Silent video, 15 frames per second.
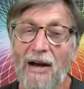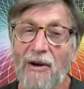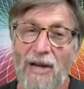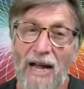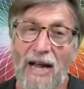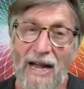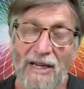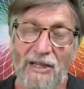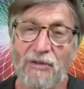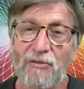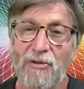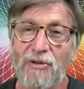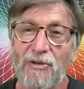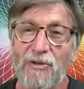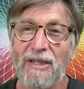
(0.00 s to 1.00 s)
how to ask
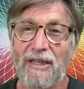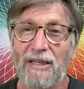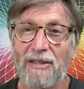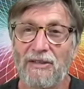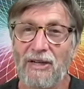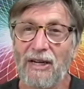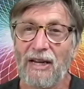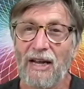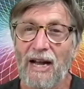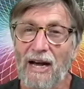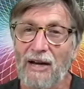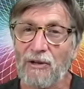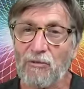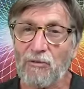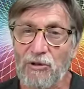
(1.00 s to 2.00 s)
for things,
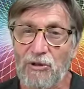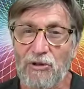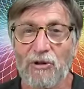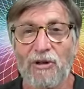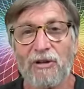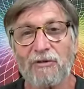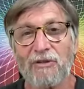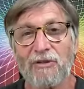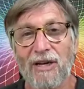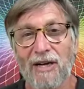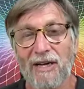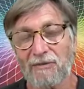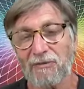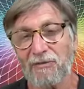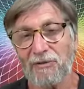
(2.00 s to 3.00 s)
how to resolve
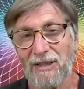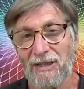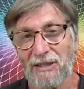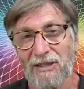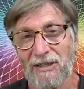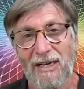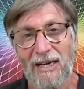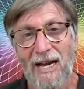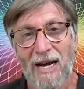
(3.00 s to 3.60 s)
conflicts,